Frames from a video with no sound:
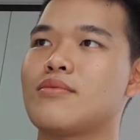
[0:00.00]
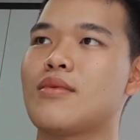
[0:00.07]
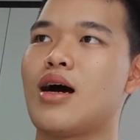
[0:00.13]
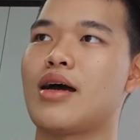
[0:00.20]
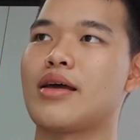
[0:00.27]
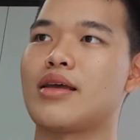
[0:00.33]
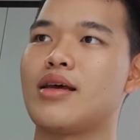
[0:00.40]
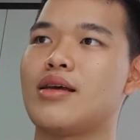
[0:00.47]

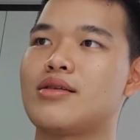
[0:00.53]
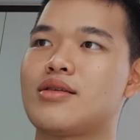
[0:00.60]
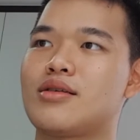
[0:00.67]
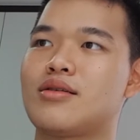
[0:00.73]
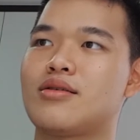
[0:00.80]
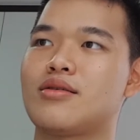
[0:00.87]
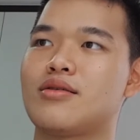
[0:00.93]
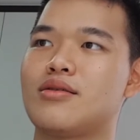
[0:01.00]
I
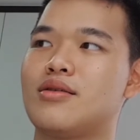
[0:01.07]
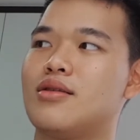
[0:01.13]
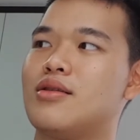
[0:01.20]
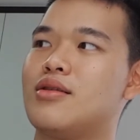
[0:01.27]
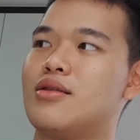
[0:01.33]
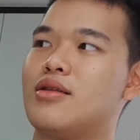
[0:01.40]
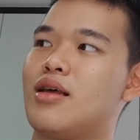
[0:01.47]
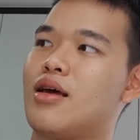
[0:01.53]
guess
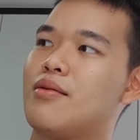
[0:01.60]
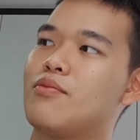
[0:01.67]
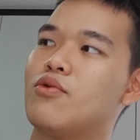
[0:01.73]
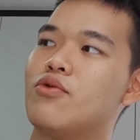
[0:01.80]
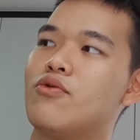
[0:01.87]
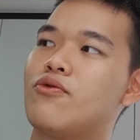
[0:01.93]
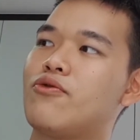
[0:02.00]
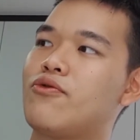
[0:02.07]
that
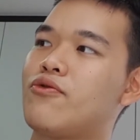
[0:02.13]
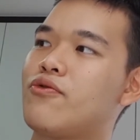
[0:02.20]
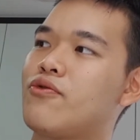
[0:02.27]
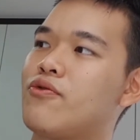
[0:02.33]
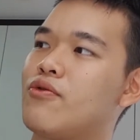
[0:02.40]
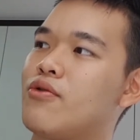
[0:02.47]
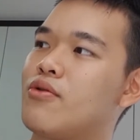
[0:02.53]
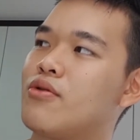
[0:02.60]
move
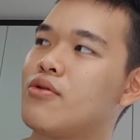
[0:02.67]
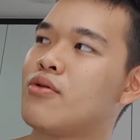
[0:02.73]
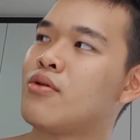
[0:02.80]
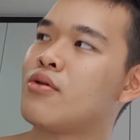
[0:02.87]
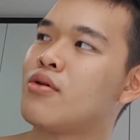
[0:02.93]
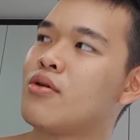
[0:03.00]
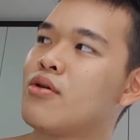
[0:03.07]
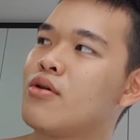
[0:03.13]

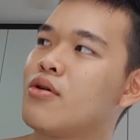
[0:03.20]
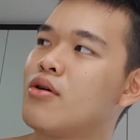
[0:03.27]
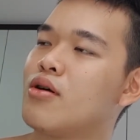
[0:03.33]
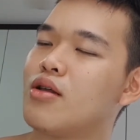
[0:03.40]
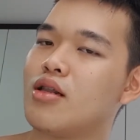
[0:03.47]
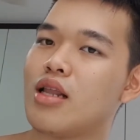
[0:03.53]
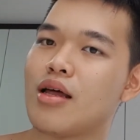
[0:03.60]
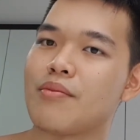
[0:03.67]

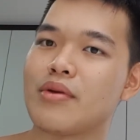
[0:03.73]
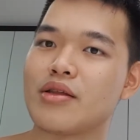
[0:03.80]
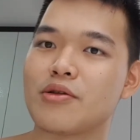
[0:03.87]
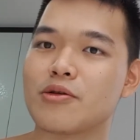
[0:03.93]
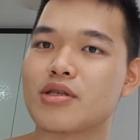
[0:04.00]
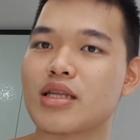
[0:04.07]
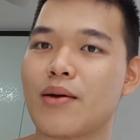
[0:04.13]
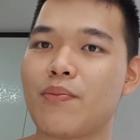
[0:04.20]
led me
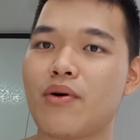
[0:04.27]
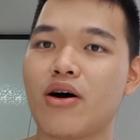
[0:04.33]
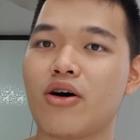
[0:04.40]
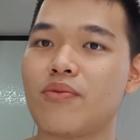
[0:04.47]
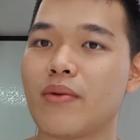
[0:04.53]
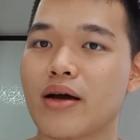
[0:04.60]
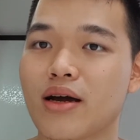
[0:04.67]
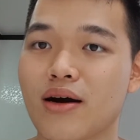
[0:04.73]
to step out
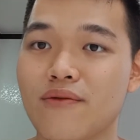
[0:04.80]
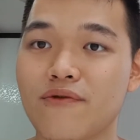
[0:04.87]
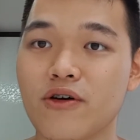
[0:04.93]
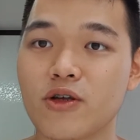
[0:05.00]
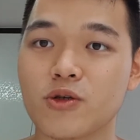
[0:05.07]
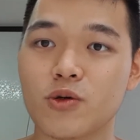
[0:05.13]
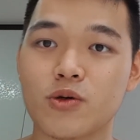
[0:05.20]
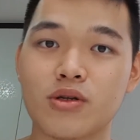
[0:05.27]
of my comfort
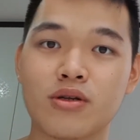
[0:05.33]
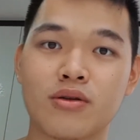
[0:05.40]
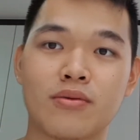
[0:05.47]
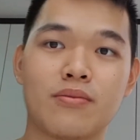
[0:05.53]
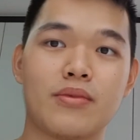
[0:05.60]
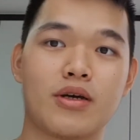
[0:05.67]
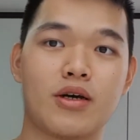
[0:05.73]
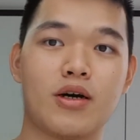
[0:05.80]
zone
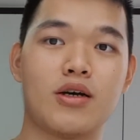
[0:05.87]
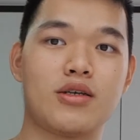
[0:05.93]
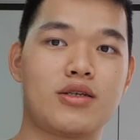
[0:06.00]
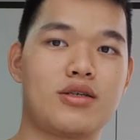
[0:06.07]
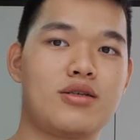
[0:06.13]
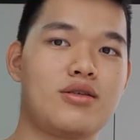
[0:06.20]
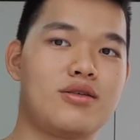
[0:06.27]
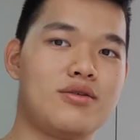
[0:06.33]
because